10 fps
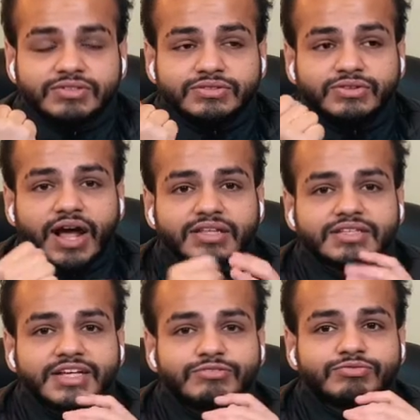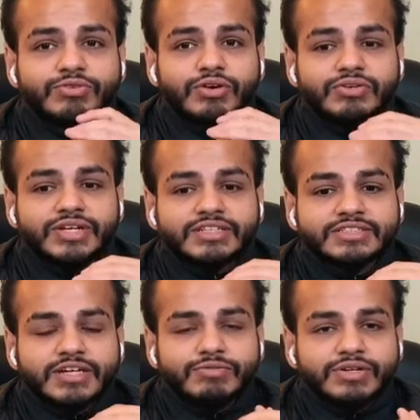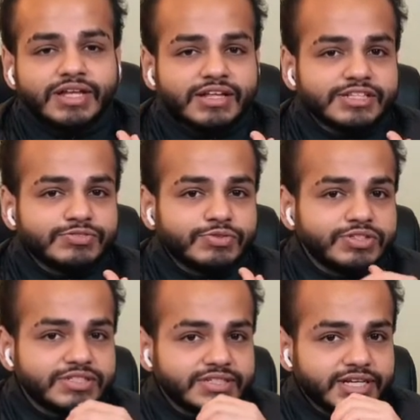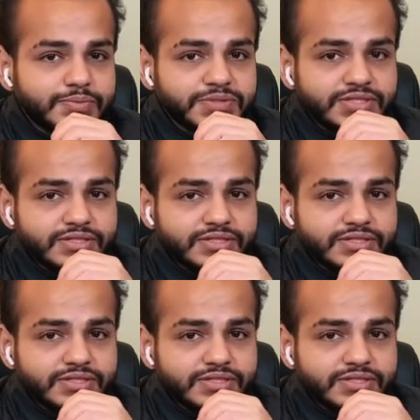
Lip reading: rather than following someone else's footsteps.